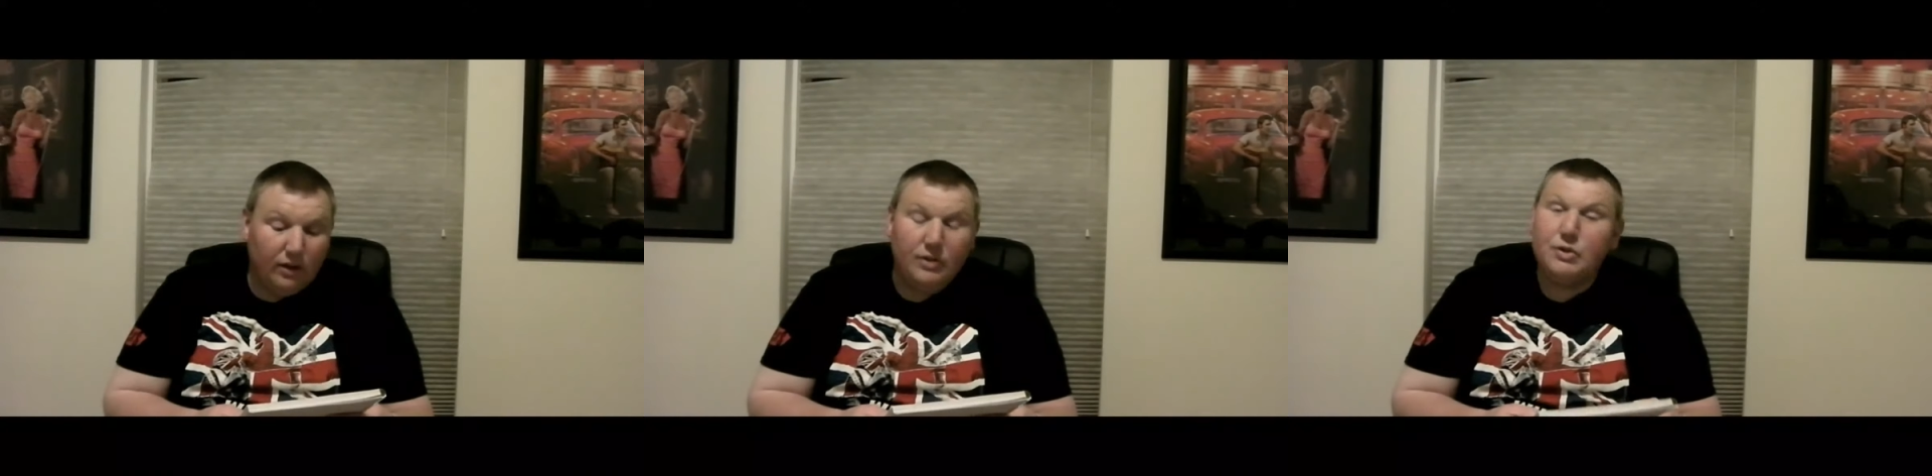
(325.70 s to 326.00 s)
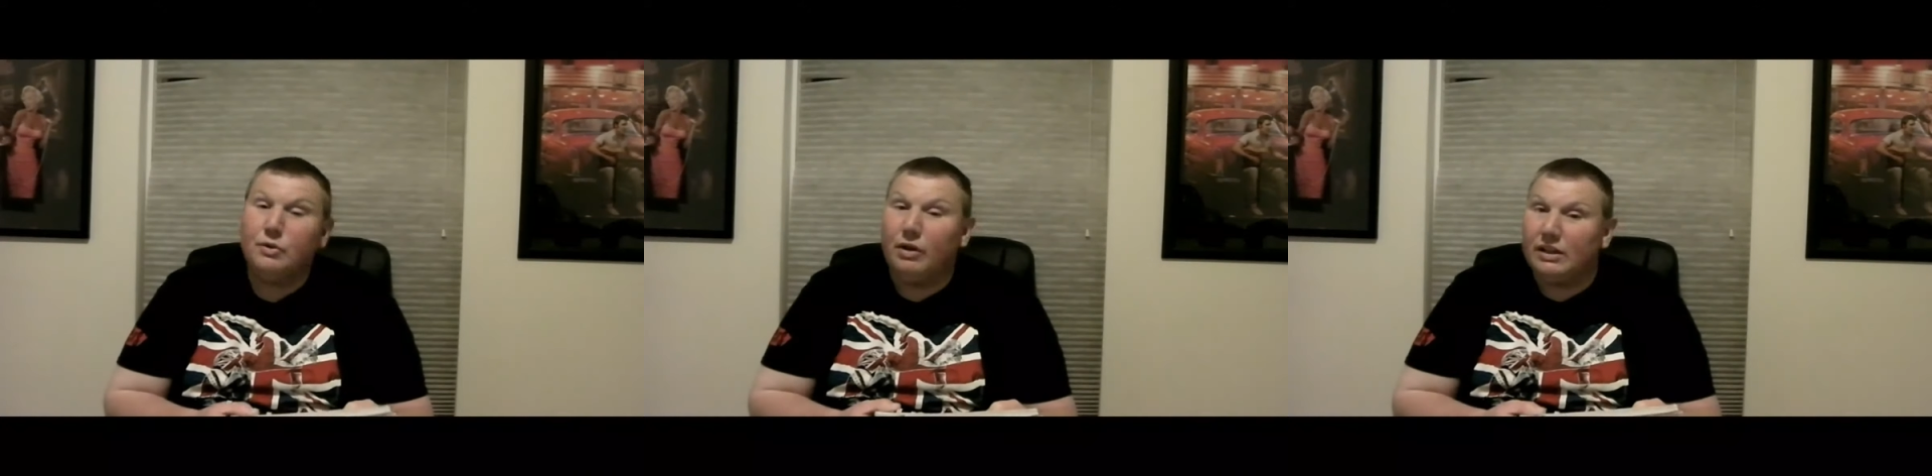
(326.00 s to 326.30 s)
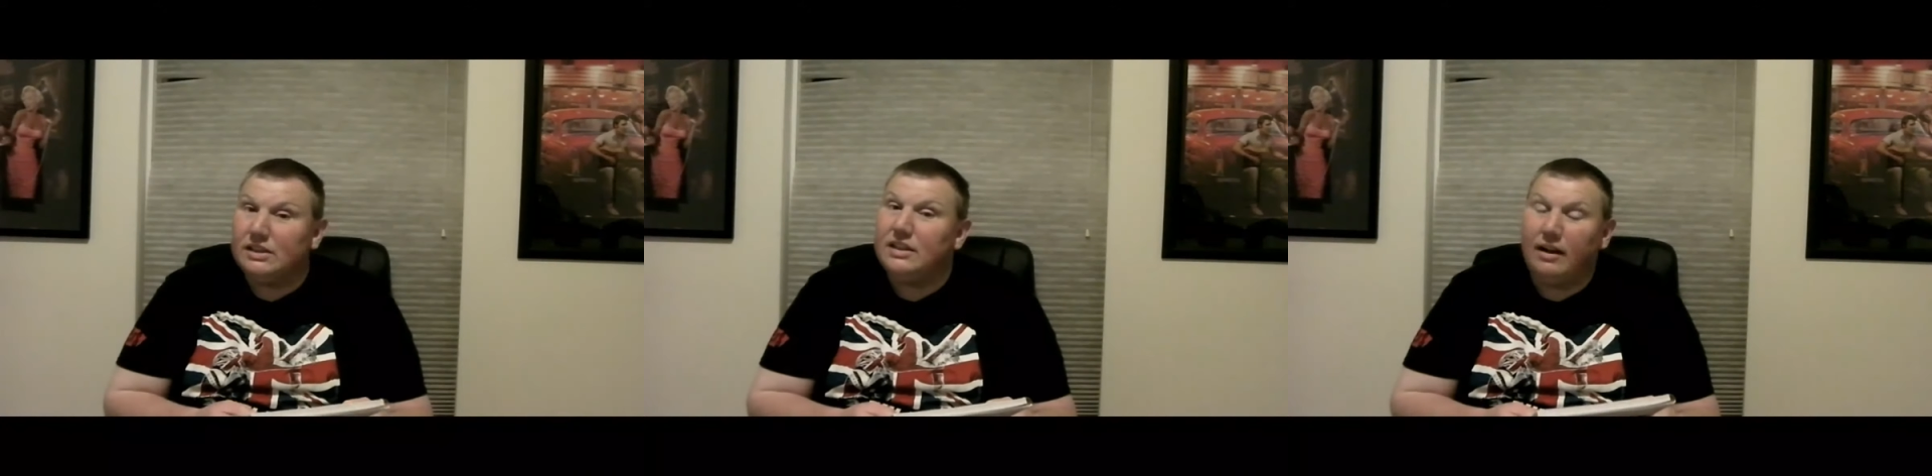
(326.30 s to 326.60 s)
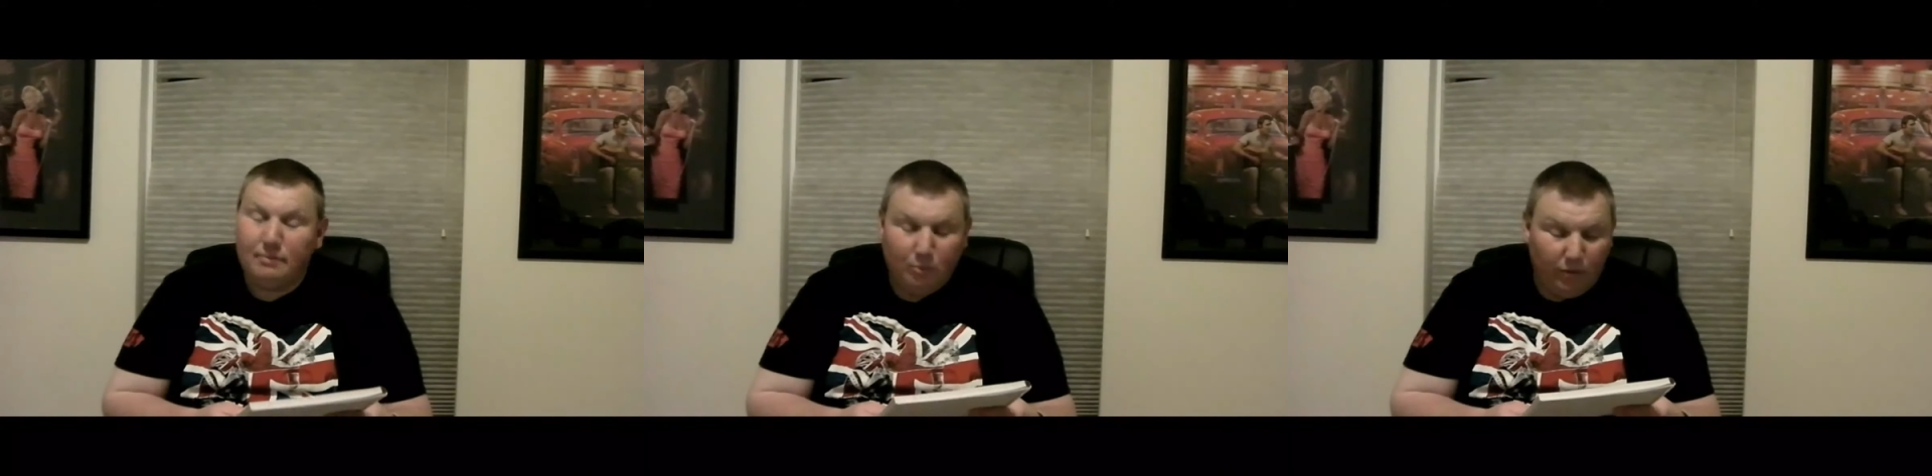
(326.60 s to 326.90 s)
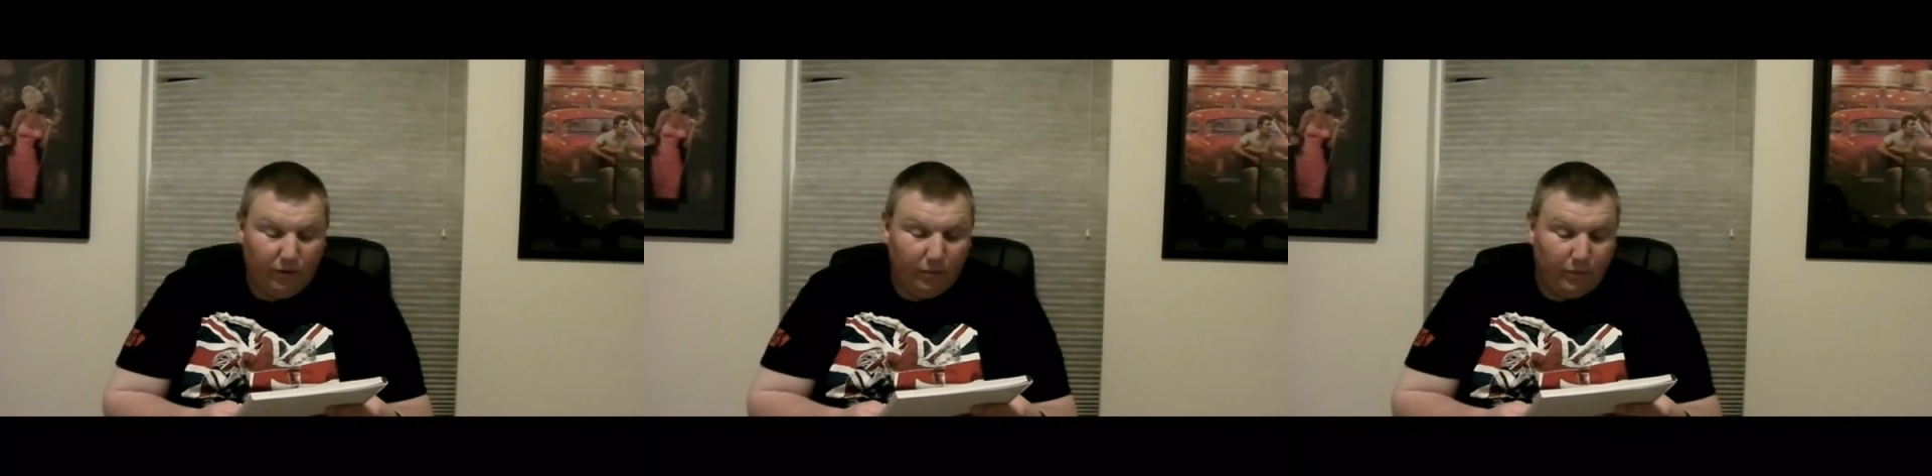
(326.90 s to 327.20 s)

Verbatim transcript: Truex 9.3,